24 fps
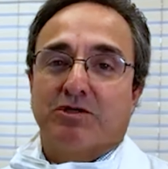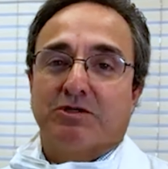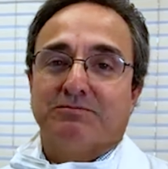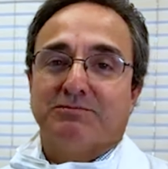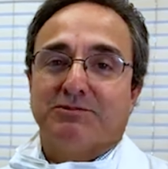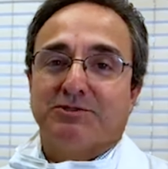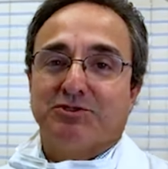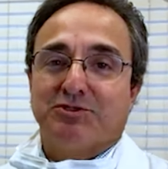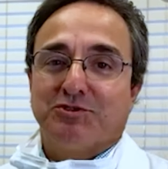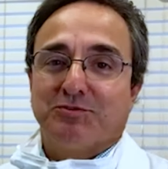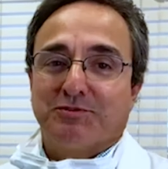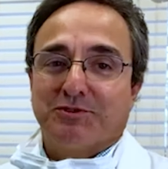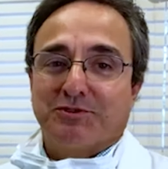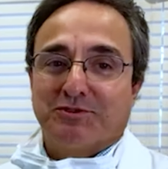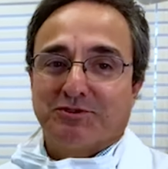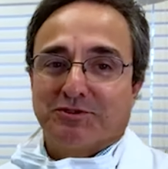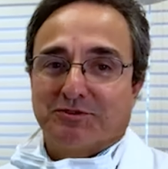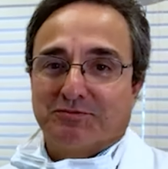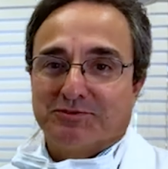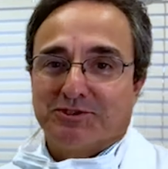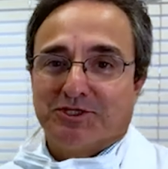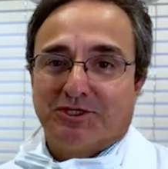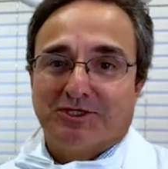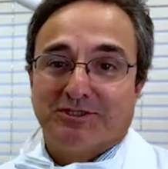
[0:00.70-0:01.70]
Welcome to Jupiter
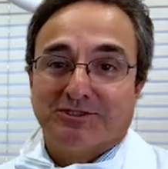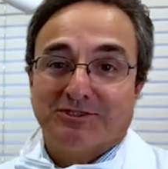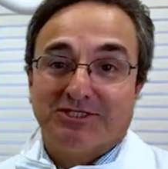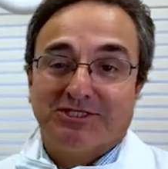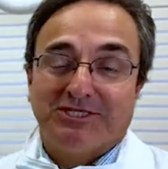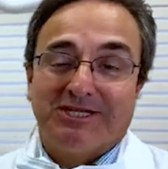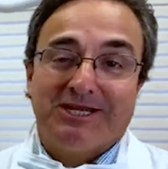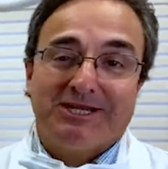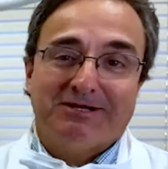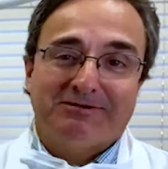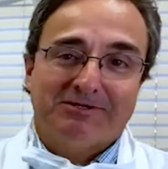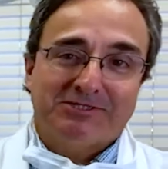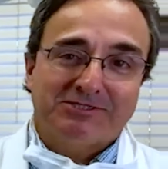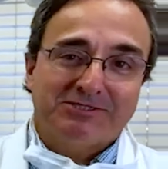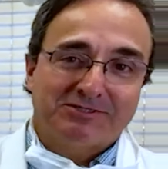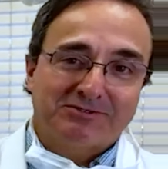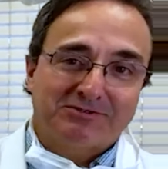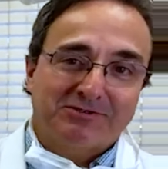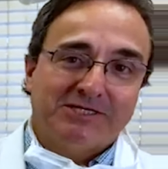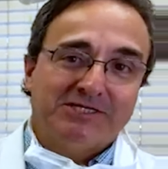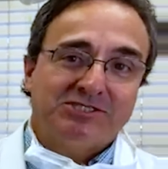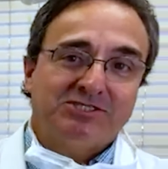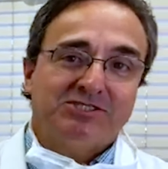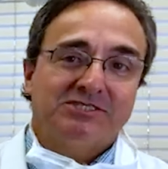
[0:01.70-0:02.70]
Dermatology and Hair
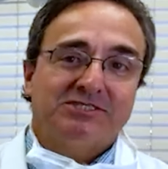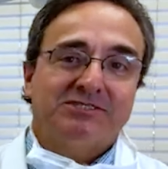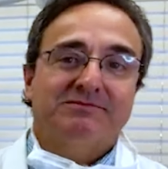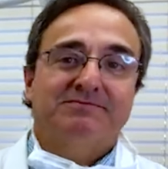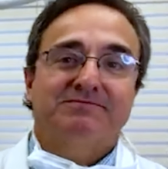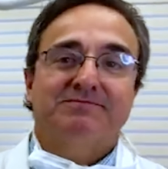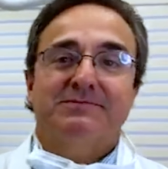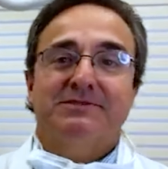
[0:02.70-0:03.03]
Restoration.